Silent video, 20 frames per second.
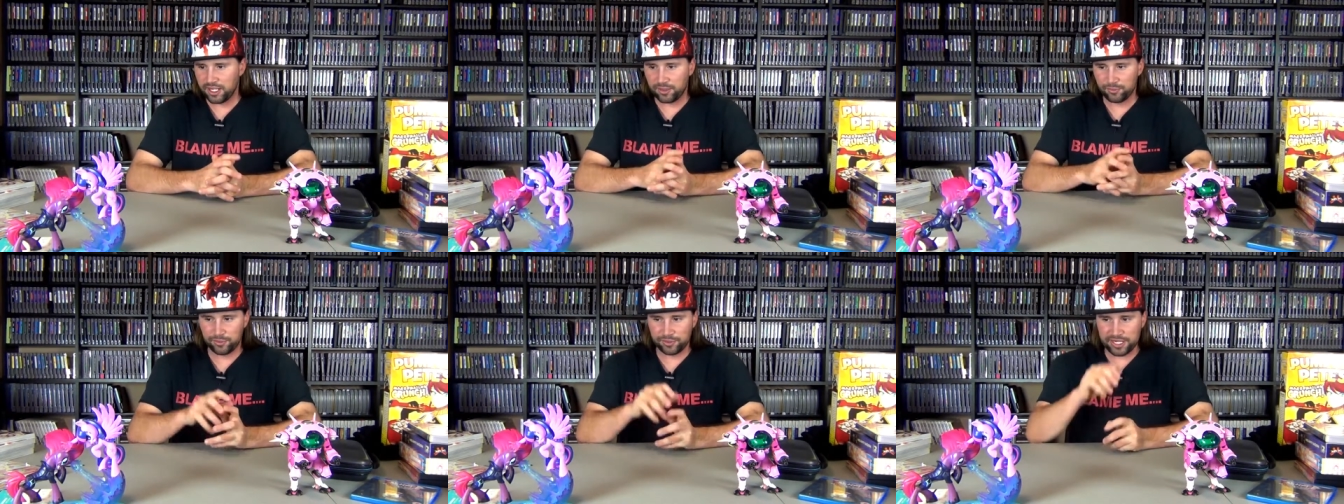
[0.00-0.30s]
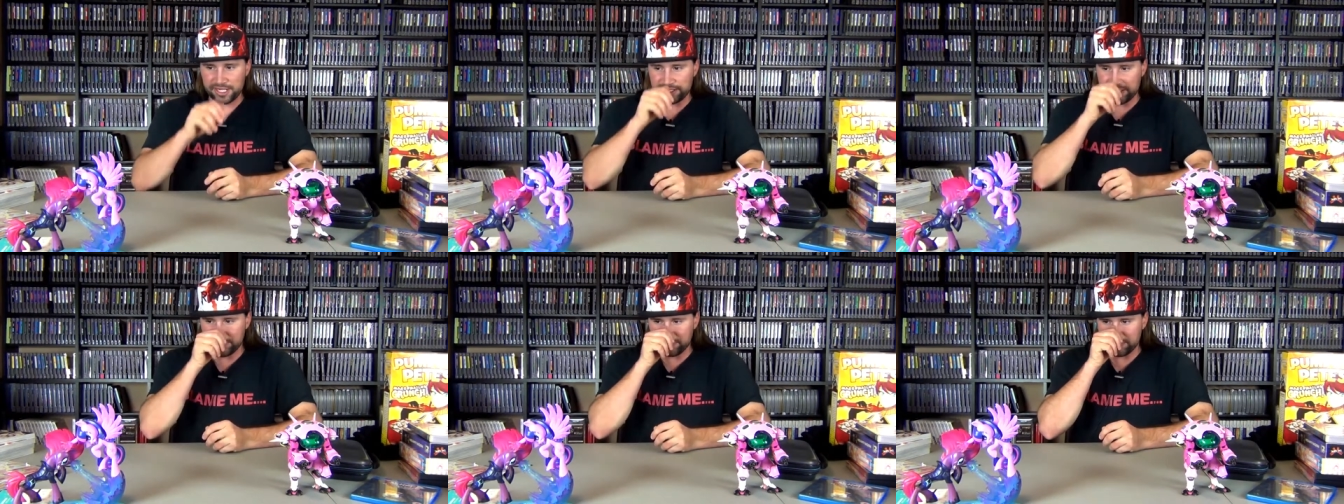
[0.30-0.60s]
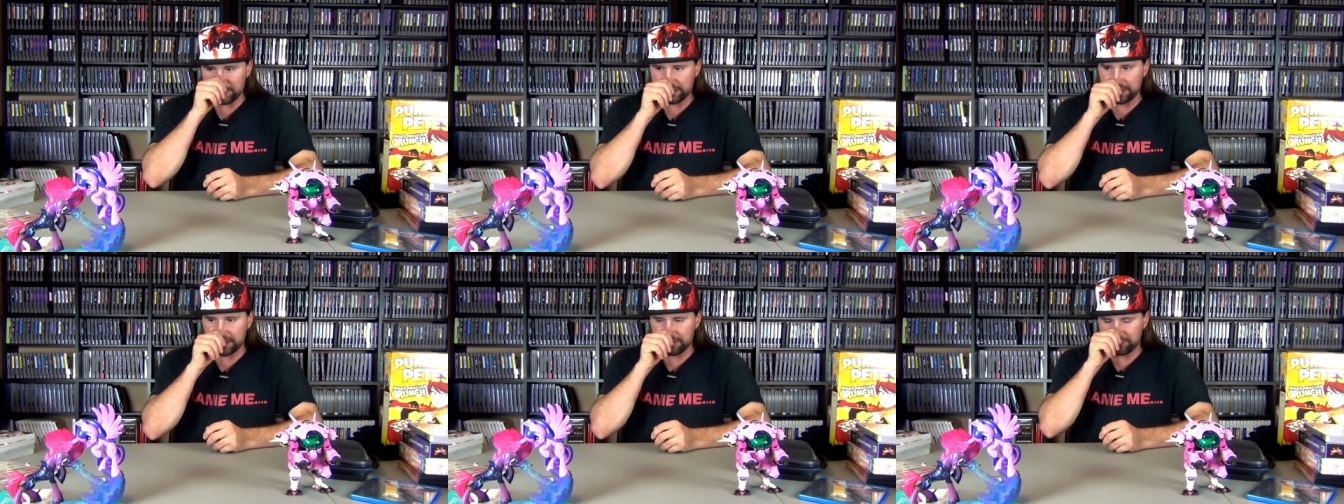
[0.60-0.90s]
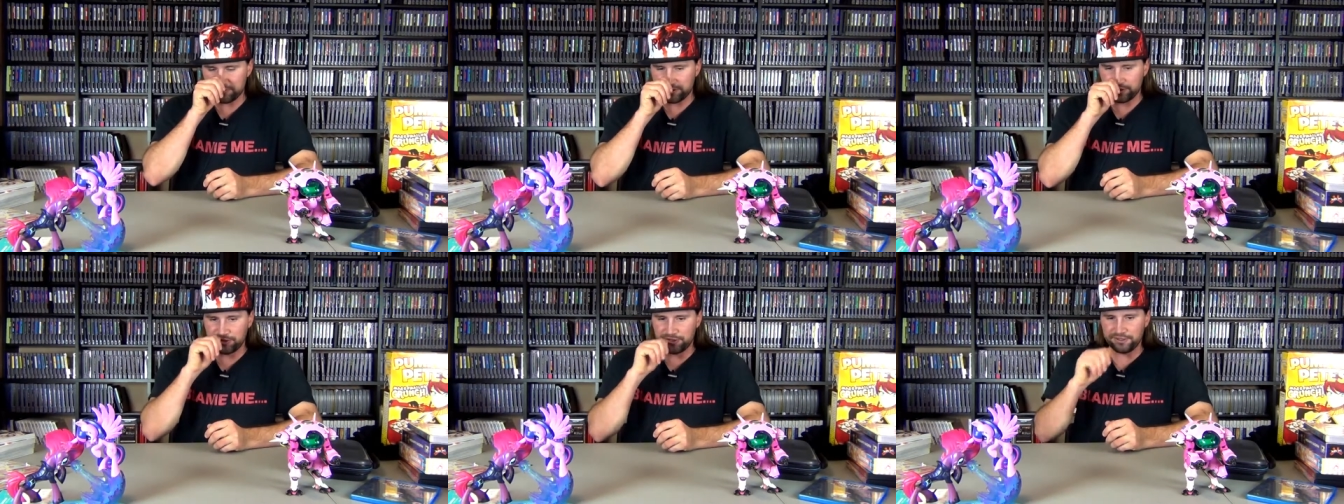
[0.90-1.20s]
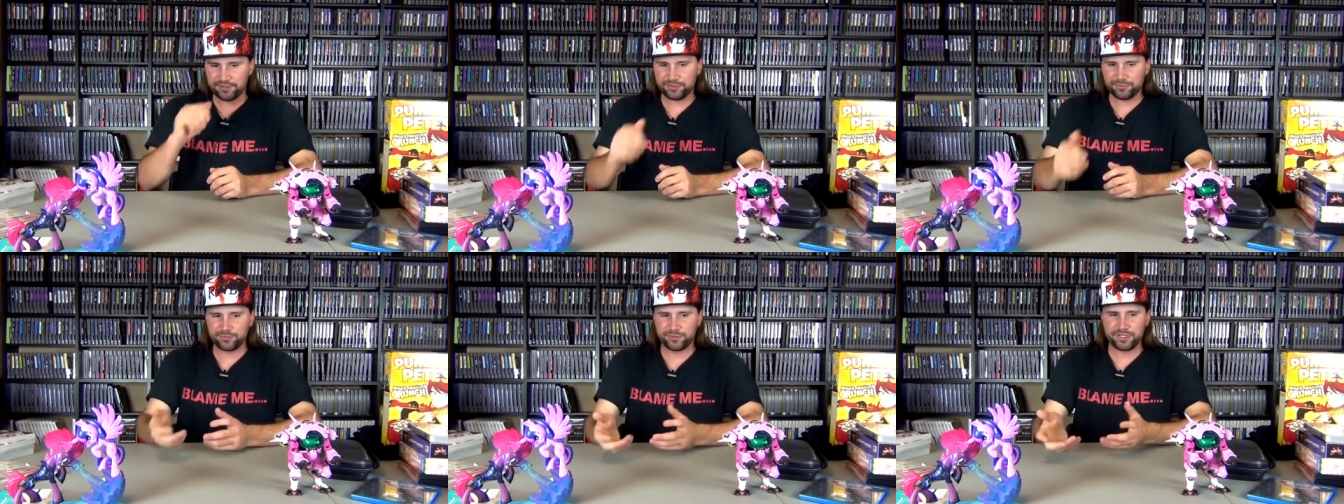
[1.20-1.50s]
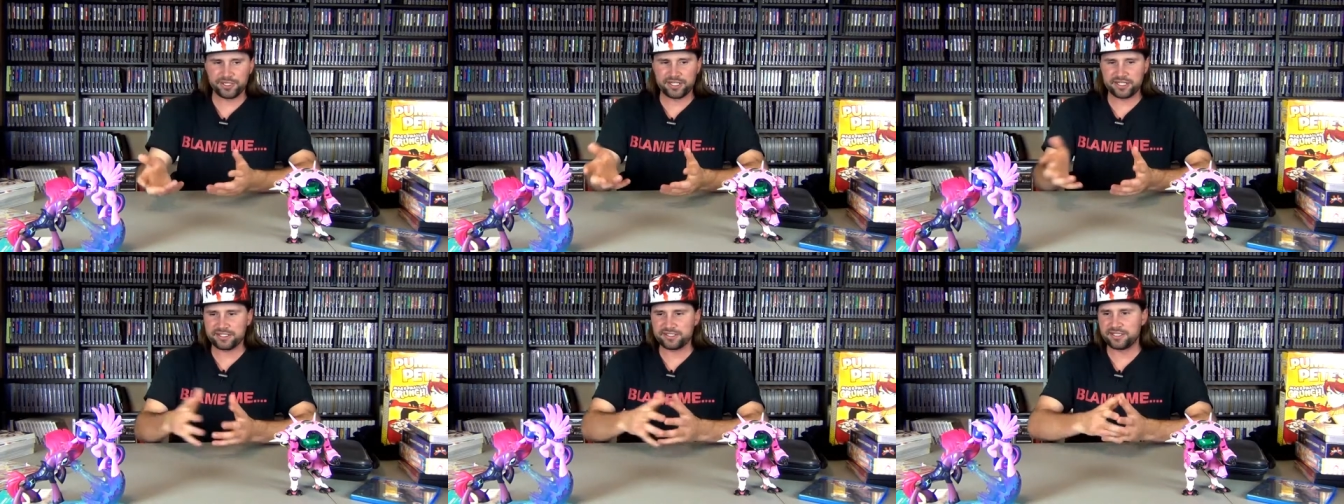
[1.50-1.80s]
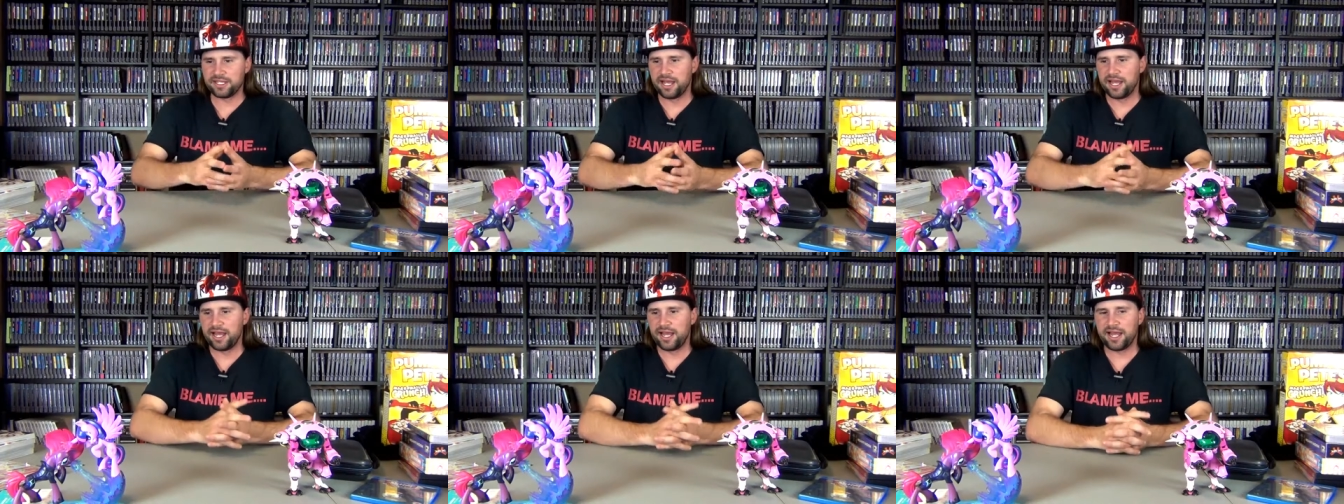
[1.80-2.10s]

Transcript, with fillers: what I did with the gift card was